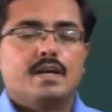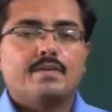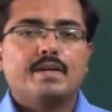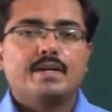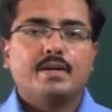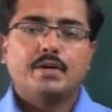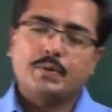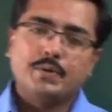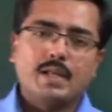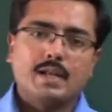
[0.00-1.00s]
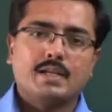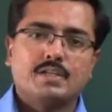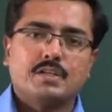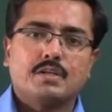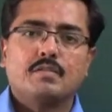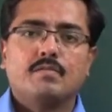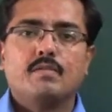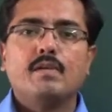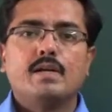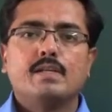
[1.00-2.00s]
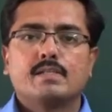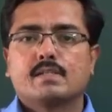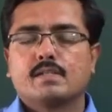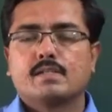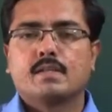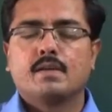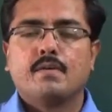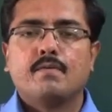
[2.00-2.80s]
now in today's lecture we will discuss